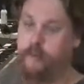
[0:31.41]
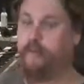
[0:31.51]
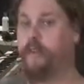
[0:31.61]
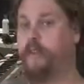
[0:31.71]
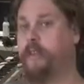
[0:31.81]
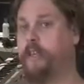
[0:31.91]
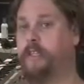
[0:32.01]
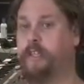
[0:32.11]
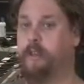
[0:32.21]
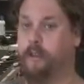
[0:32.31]
different
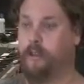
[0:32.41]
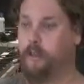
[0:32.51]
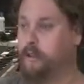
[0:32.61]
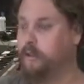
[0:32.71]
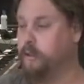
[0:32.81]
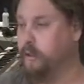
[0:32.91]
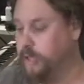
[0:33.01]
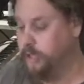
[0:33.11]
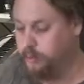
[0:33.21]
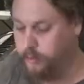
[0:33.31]
things that you can do
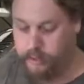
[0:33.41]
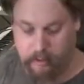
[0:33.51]
in this one,